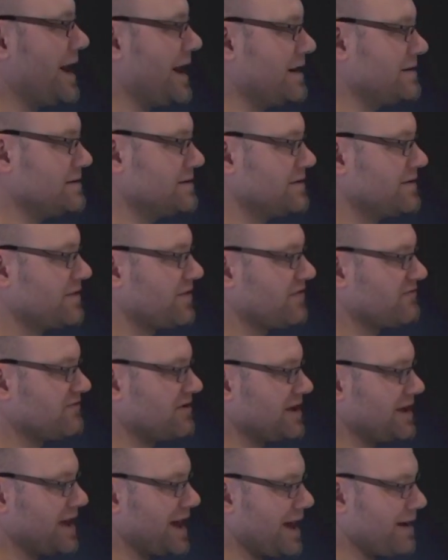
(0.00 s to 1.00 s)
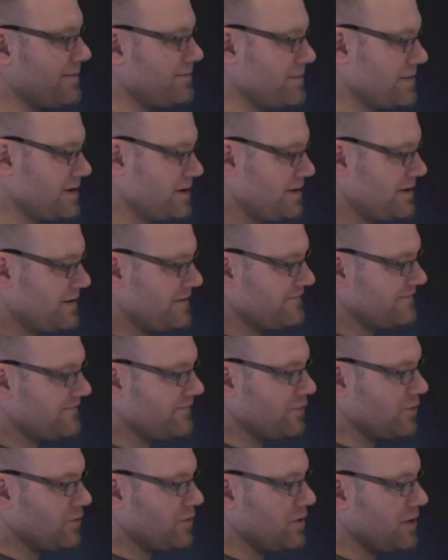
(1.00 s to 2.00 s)
N, 3, M,
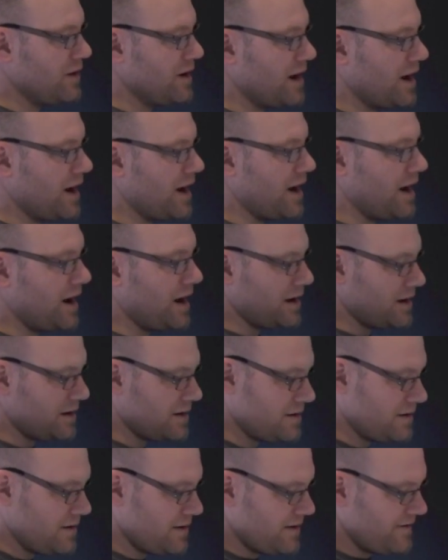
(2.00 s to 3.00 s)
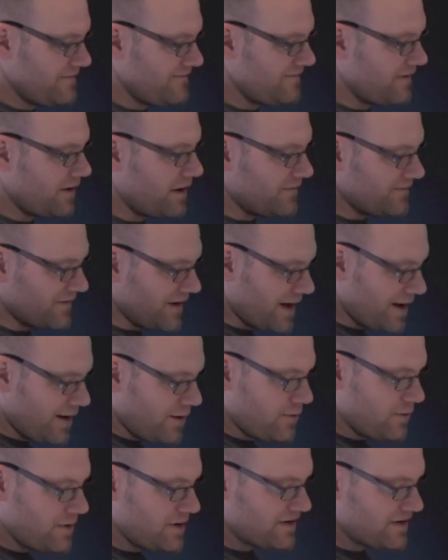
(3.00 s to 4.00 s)
4, R, 5, L,